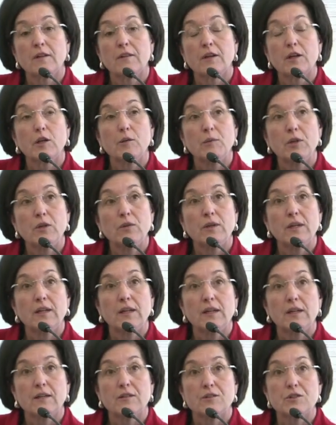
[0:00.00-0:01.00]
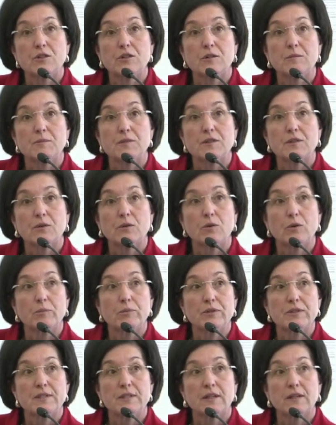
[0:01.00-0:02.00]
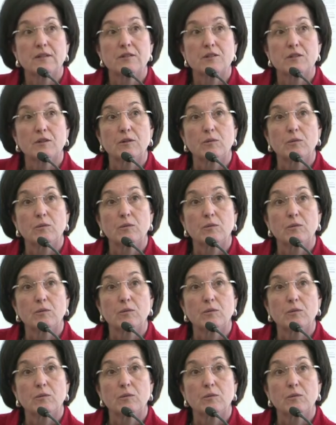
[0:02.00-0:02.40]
community in terms of the corporate sector